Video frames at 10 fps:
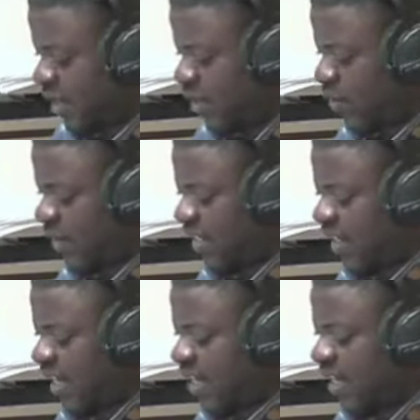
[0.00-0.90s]
or
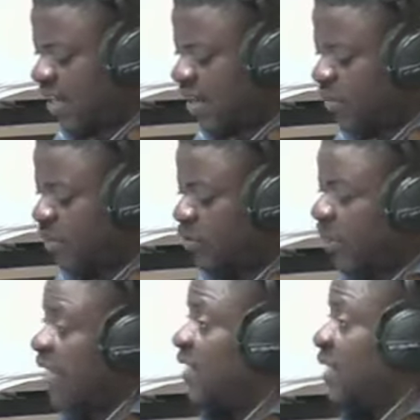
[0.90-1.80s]
say,
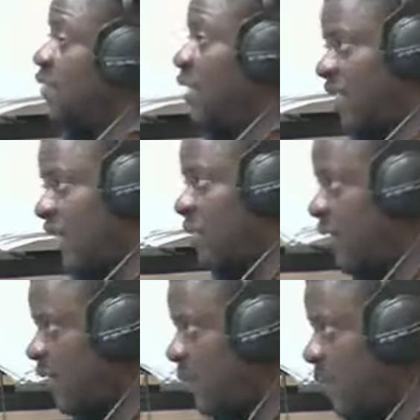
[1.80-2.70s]
retrogressive
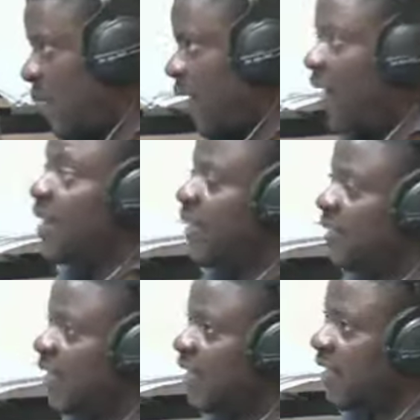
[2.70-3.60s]
steps, and ye
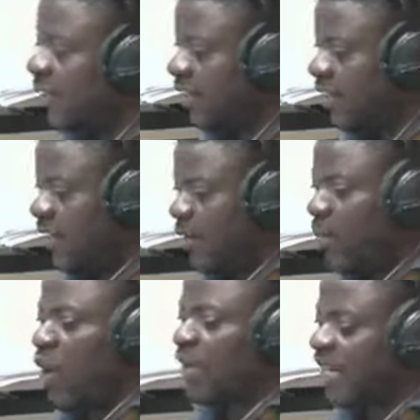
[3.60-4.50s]
take the
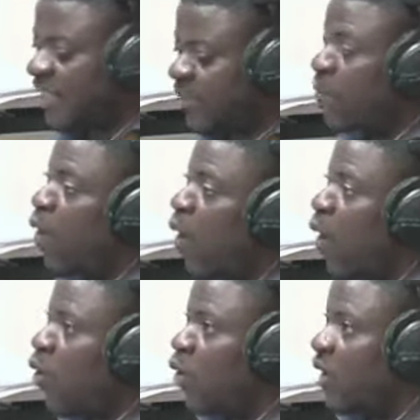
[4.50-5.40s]
more creating
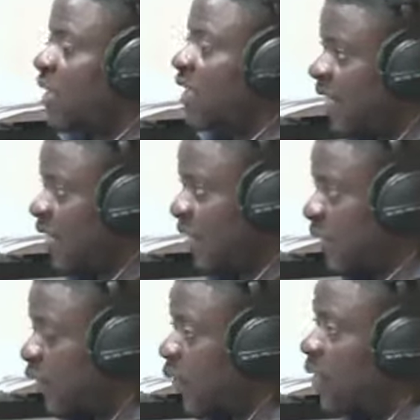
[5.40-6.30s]
more coalition
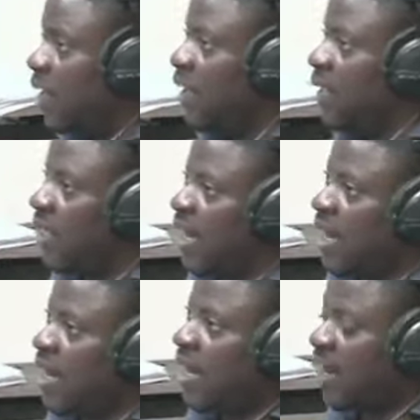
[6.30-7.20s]
centers, no,
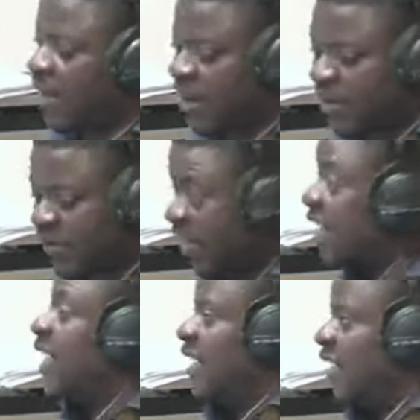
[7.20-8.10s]
na
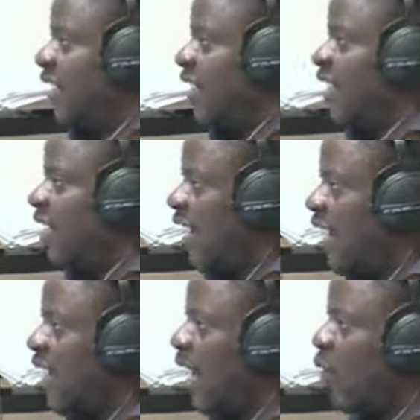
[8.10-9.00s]
Reagan.
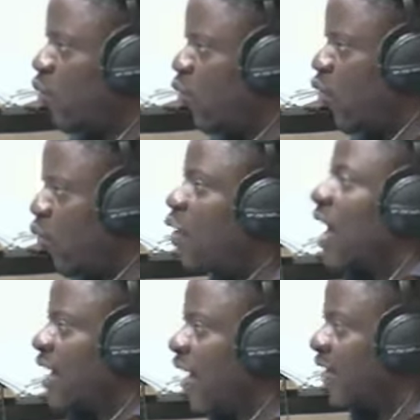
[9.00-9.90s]
And now
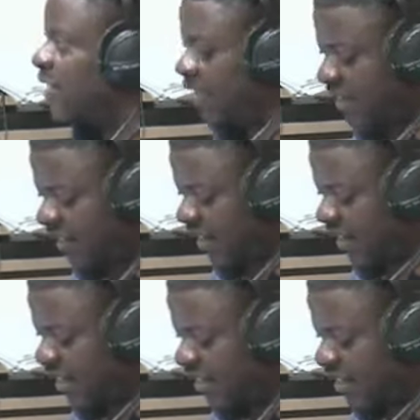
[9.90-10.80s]
we encourage you.
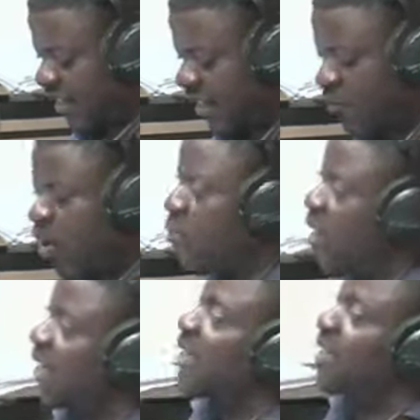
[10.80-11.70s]
Say, Yamwa
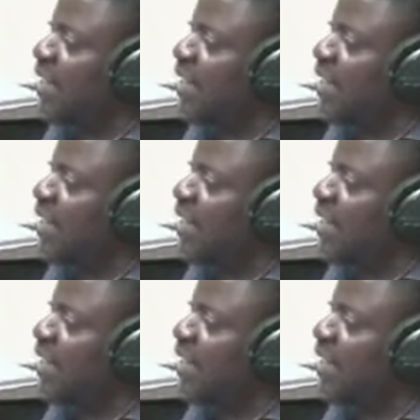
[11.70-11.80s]
Badin,